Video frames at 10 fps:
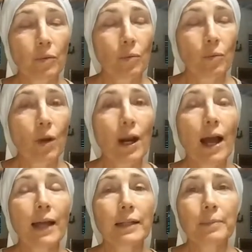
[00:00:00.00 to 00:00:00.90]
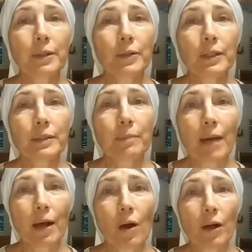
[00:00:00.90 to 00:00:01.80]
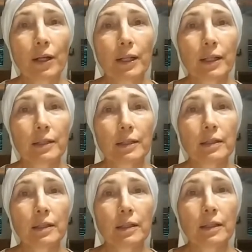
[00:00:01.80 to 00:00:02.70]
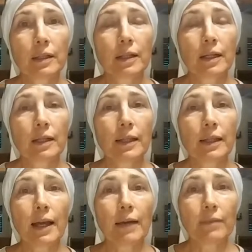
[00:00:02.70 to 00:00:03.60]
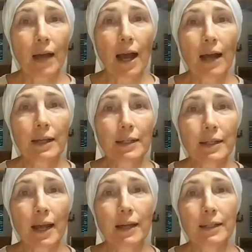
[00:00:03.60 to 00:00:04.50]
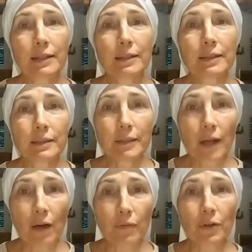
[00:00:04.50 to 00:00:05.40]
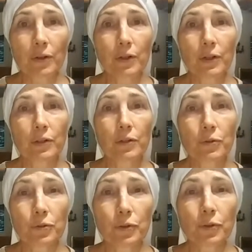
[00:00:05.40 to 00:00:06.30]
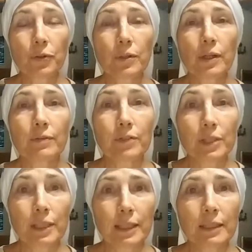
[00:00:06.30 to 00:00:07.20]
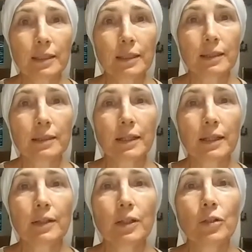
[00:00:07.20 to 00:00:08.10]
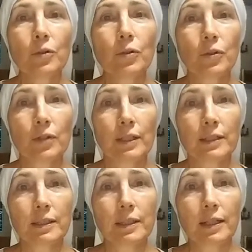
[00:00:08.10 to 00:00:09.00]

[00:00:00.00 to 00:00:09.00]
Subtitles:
what I experience in my heart is they have not yet discovered the truth of Jesus in the Eucharist,